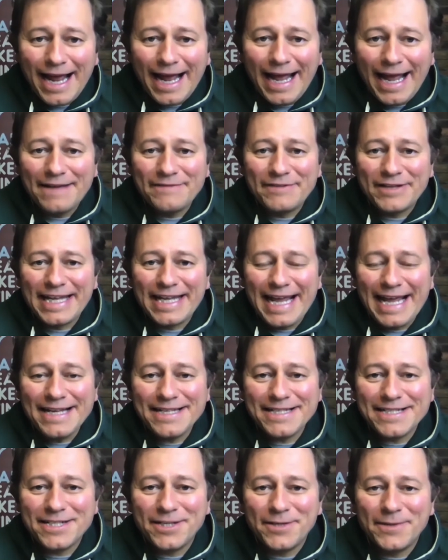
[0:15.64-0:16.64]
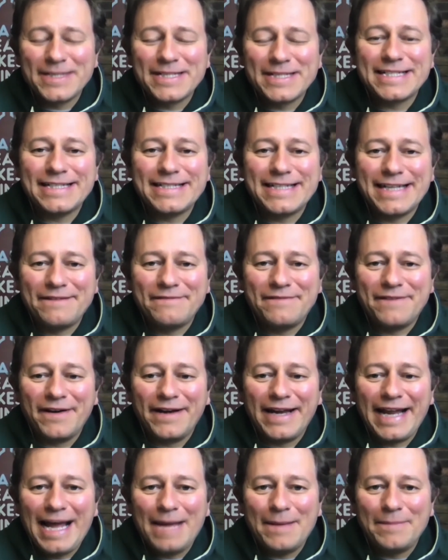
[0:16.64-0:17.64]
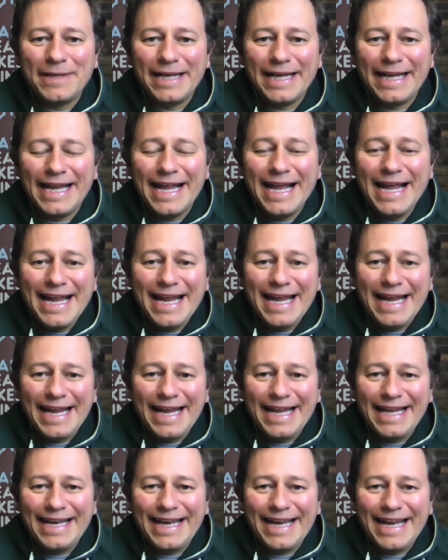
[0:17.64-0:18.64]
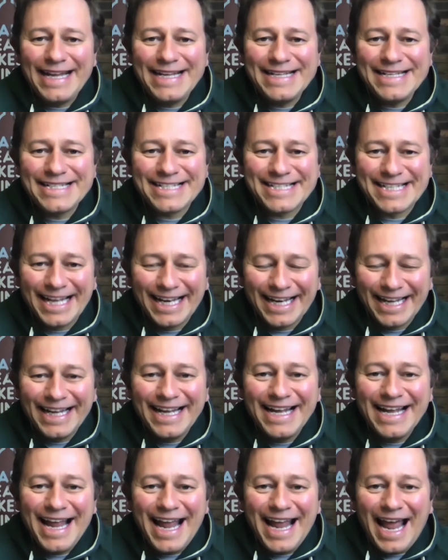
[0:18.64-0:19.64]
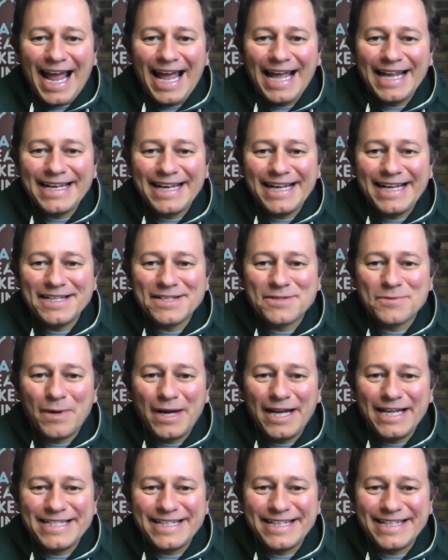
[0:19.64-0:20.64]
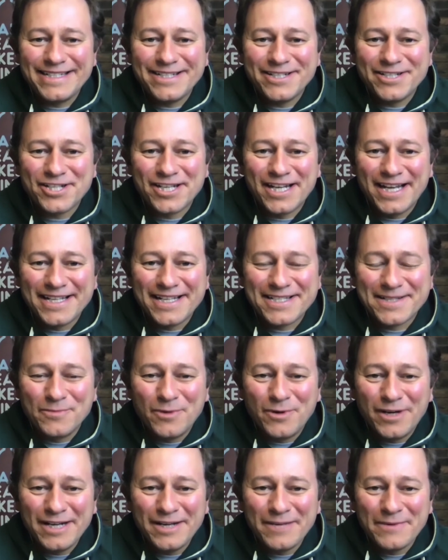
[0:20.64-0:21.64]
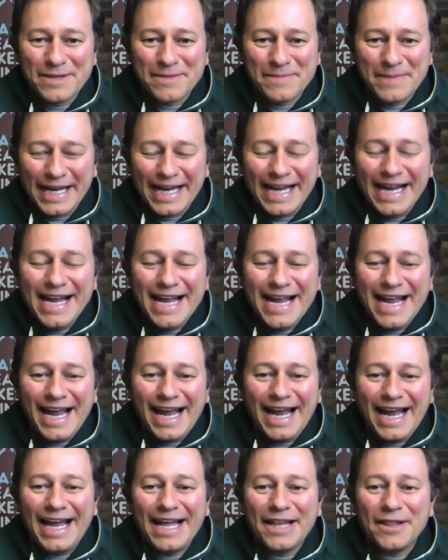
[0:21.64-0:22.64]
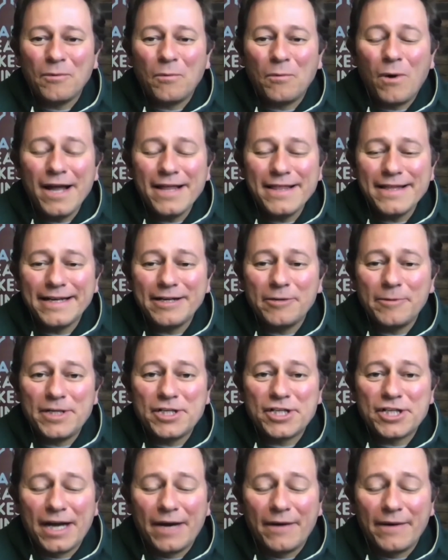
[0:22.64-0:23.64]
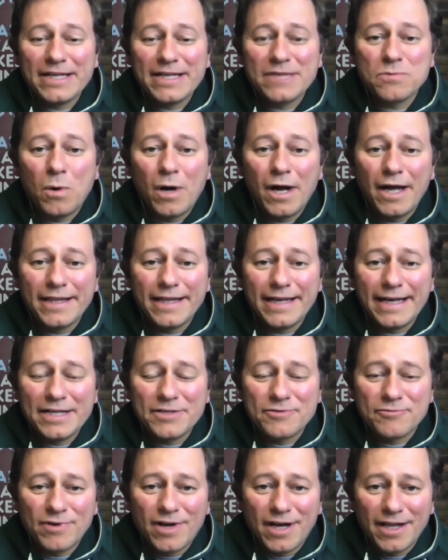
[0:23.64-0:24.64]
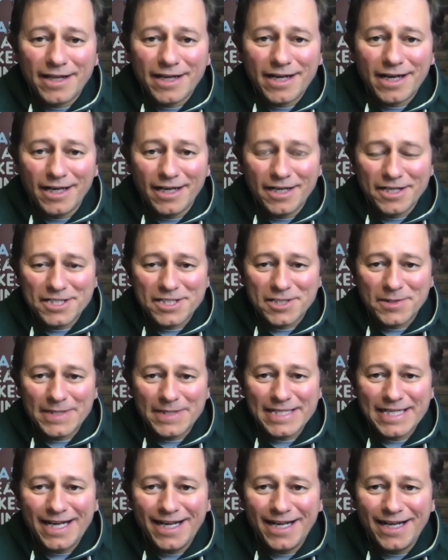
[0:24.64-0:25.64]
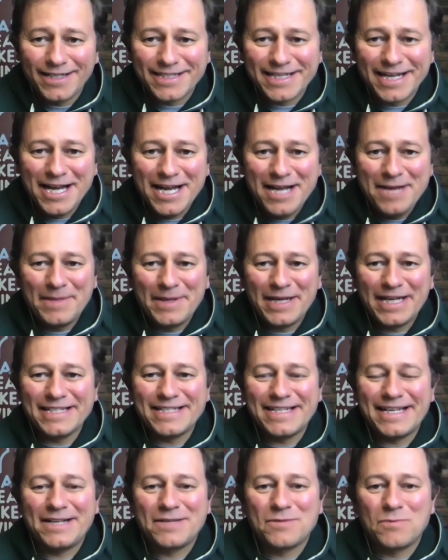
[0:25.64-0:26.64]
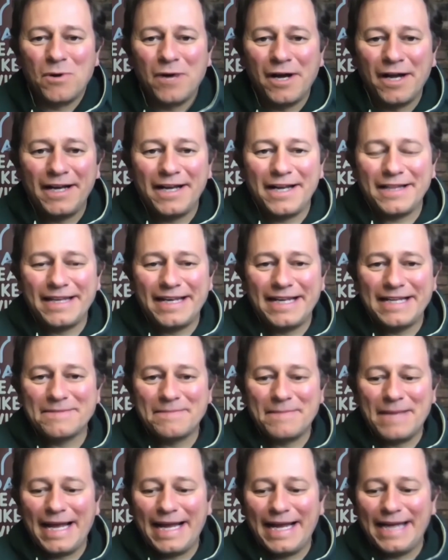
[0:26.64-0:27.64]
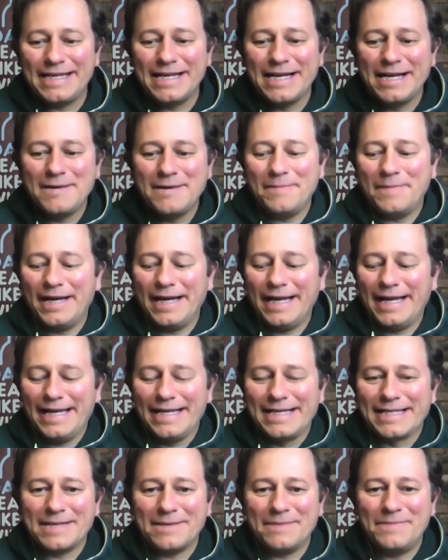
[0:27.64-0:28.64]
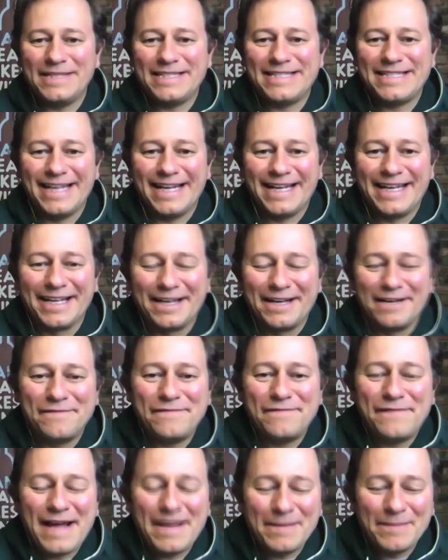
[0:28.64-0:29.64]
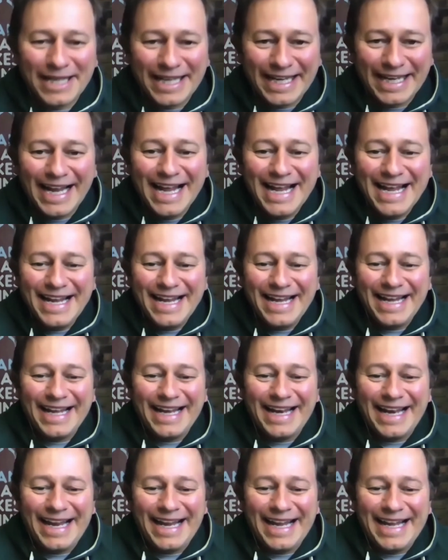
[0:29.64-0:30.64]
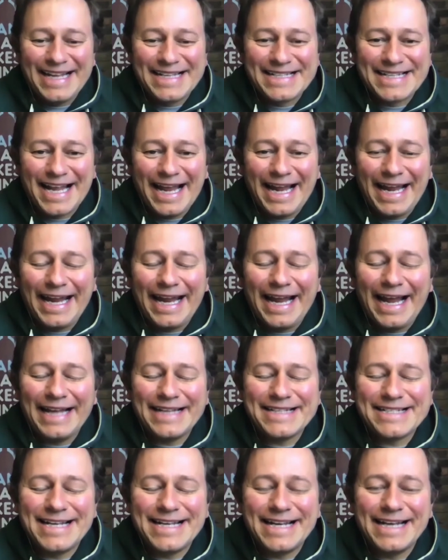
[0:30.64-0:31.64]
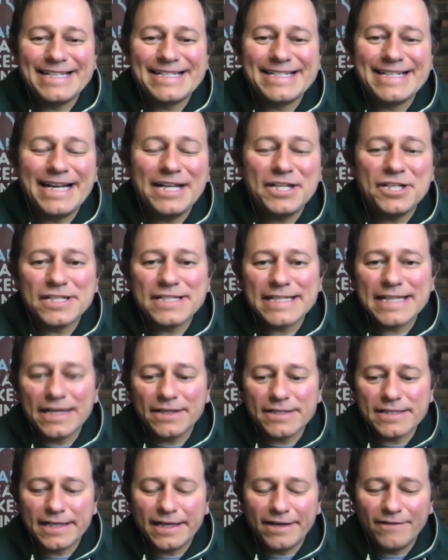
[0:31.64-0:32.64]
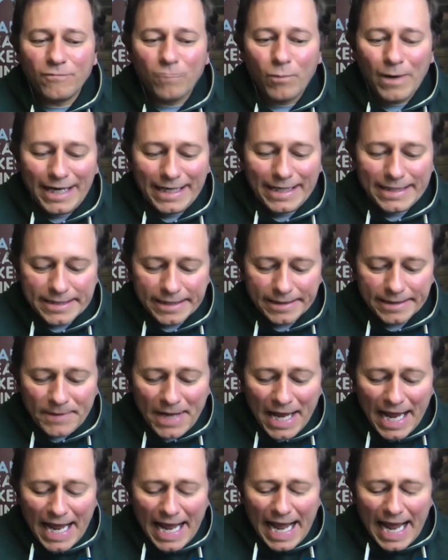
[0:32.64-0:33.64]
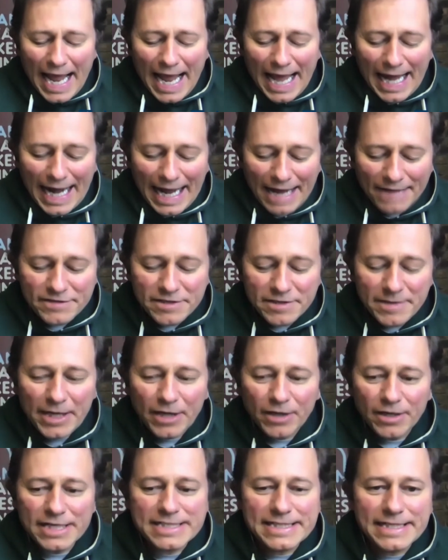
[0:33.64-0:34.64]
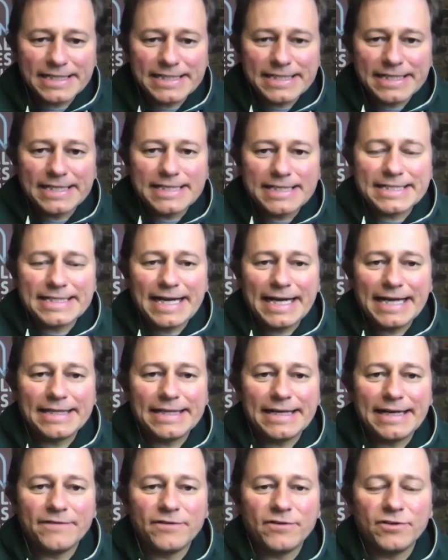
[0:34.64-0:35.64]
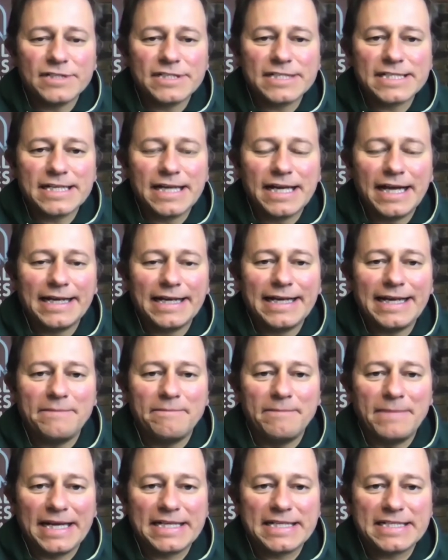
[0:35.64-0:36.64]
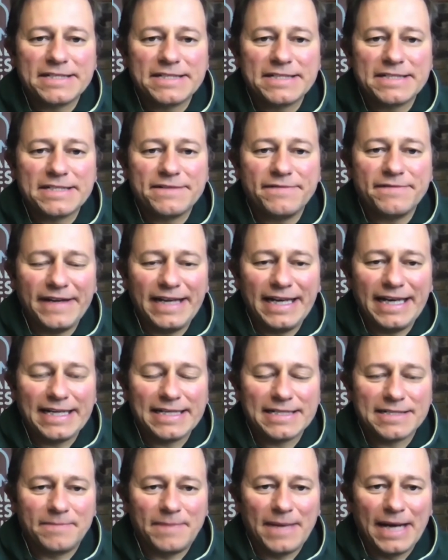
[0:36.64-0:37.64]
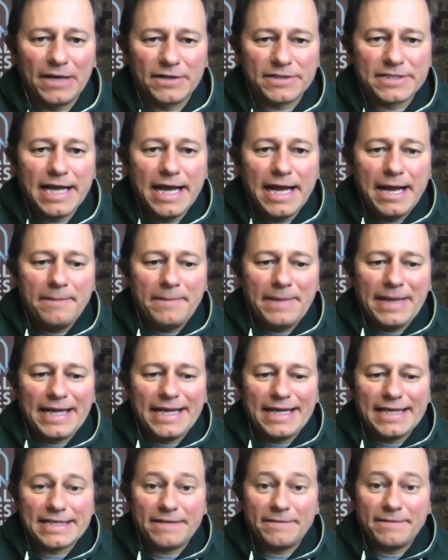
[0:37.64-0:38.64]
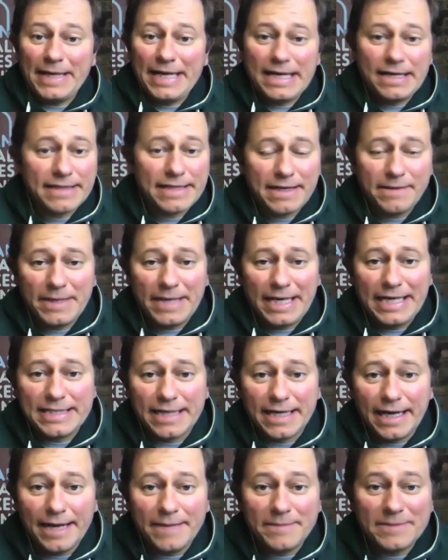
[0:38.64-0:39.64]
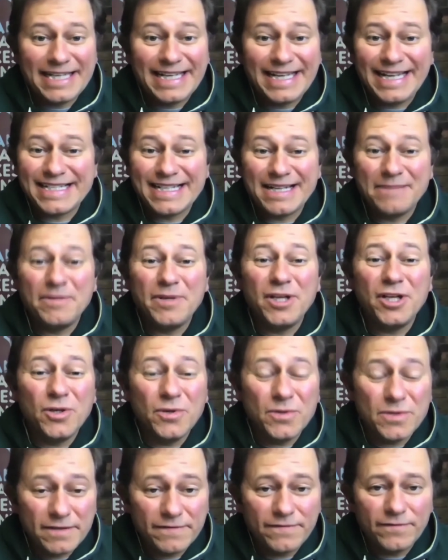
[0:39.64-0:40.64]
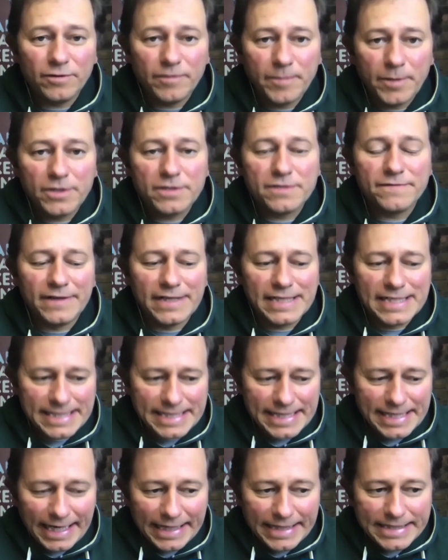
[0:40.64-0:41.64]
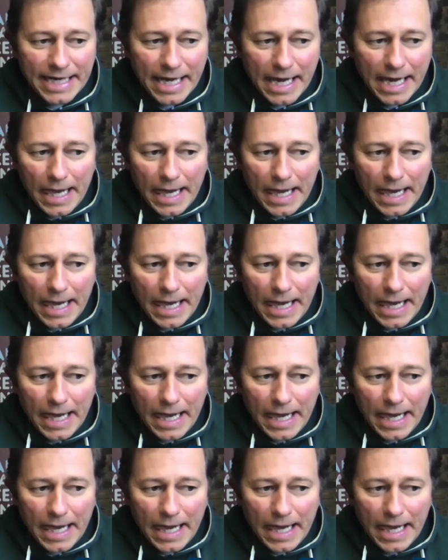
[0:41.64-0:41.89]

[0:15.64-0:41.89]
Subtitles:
I have a guest who is sitting very happily in his cellar and is waiting to share some wine with me. And the wine that he'll be sharing is wine that is rather close to his heart because it is wine that is made by his particular family. It is an estate just outside of Wellington. And I have to be honest, it's an estate that I've got slightly mixed feelings about because I've been out there many times. It is a beautiful, beautiful estate.